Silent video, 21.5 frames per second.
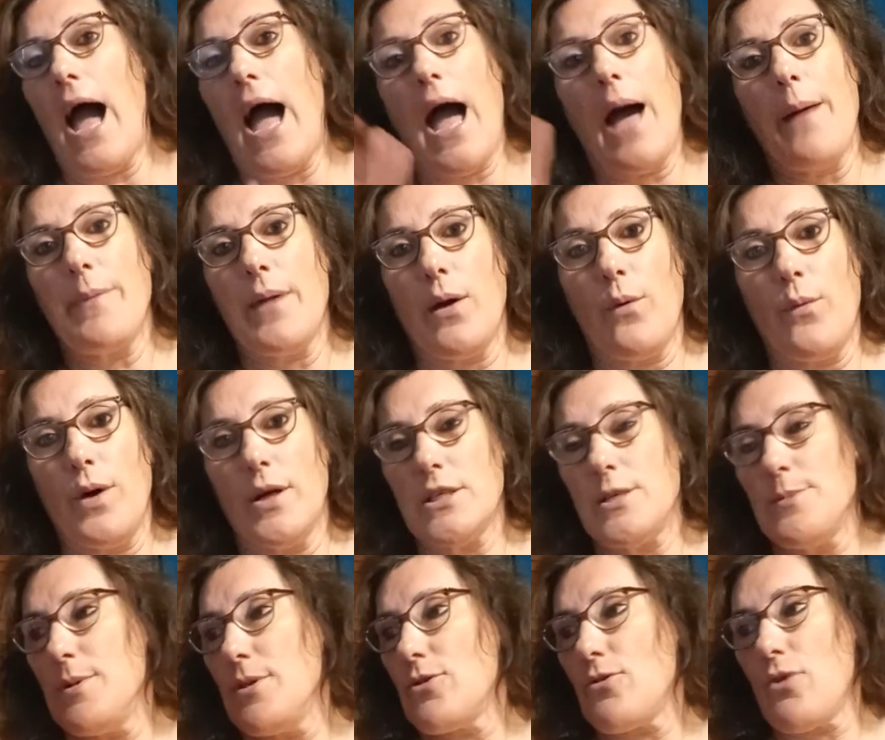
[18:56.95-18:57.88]
I'm not
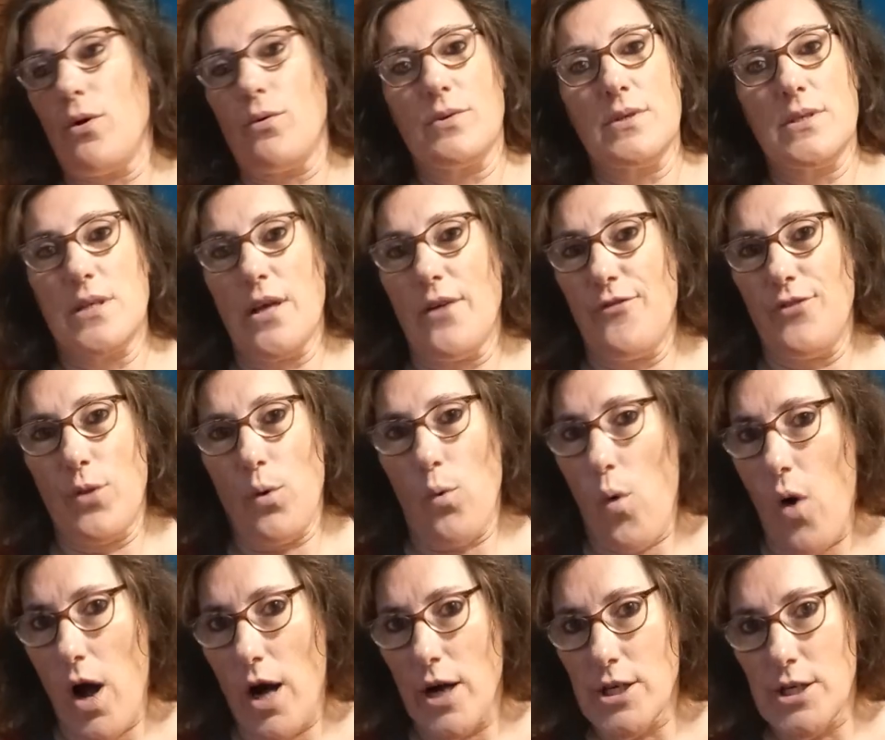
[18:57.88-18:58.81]
one to be throwing stuff in the
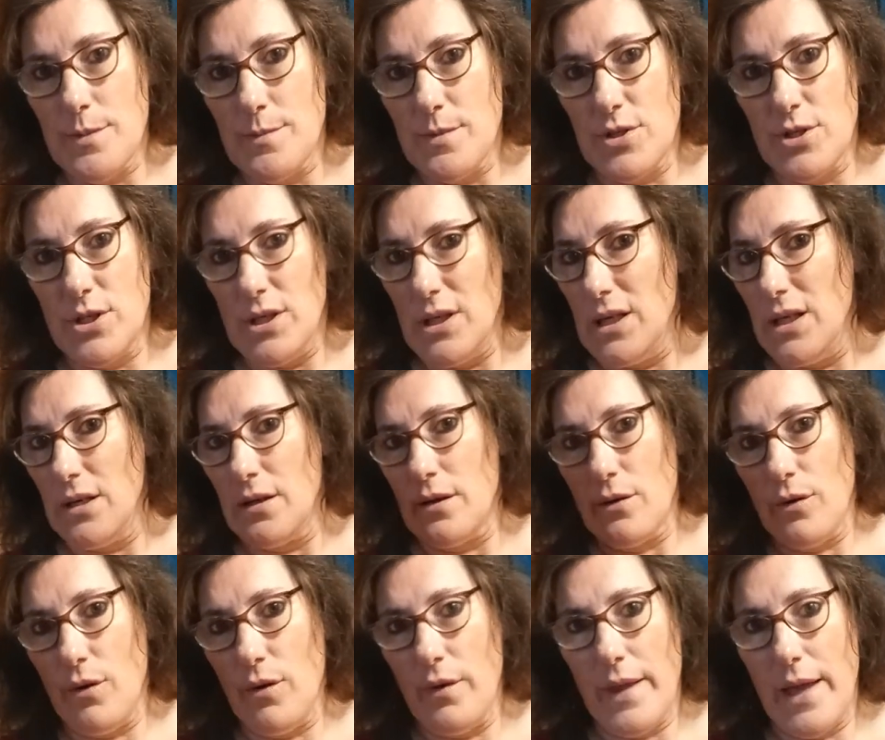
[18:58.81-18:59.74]
washing machine
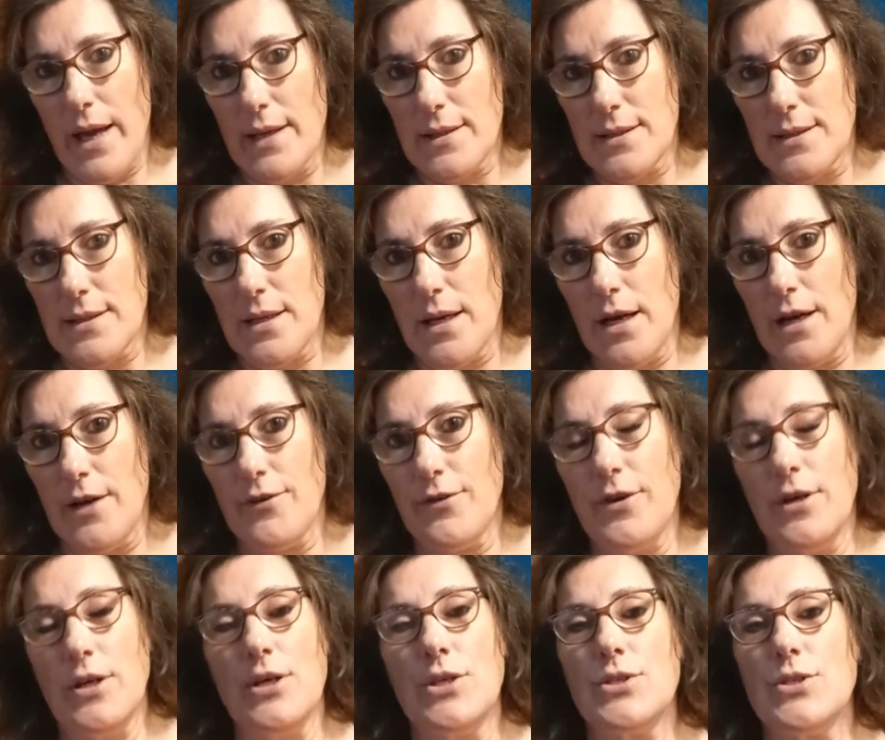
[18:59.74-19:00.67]
and all that
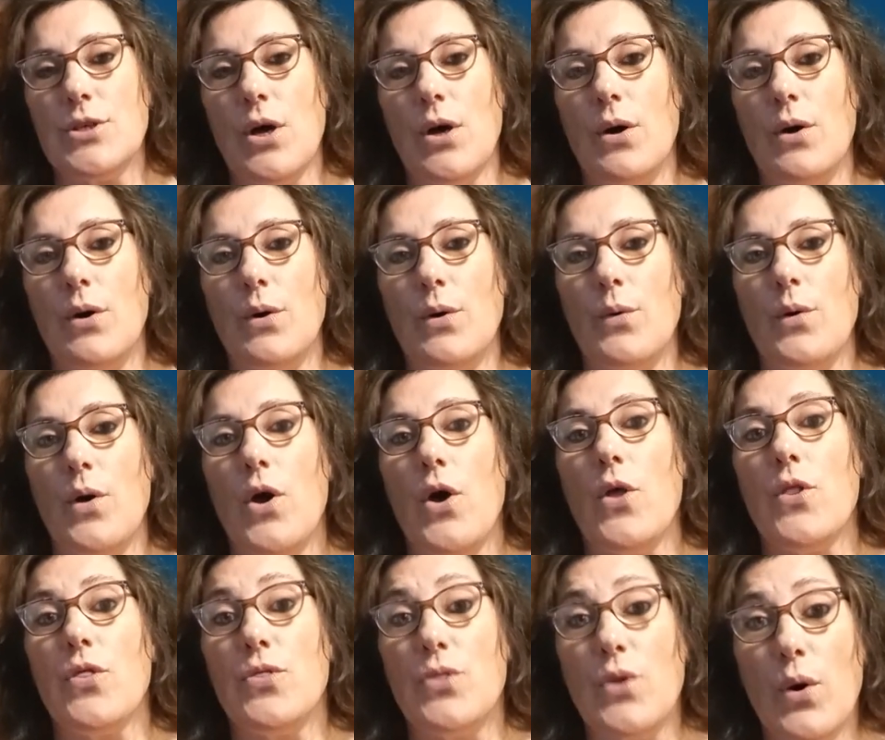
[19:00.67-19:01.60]
stuff. So
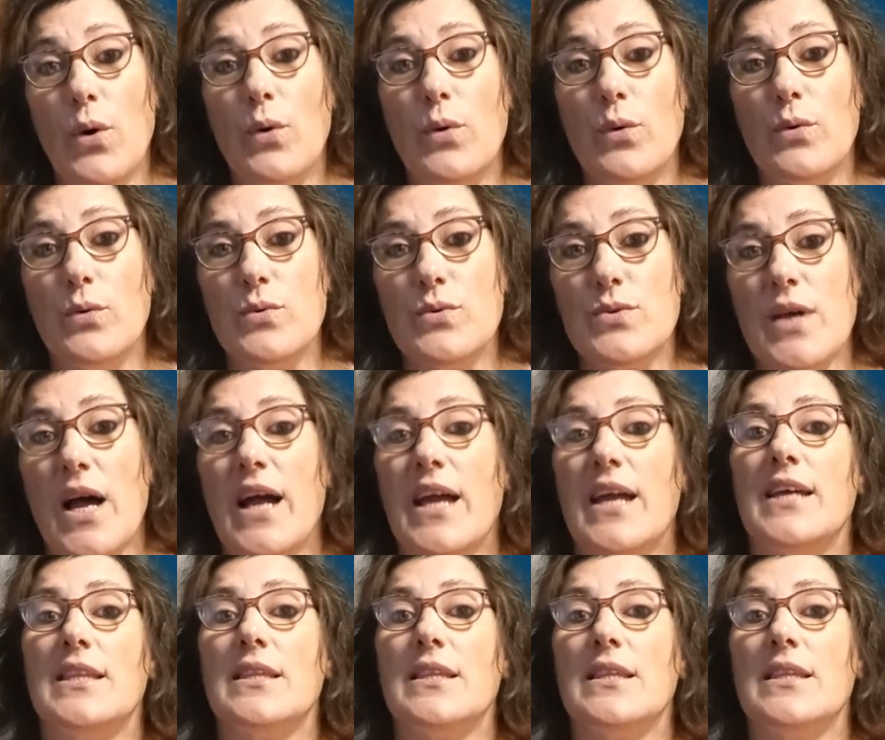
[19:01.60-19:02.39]
those I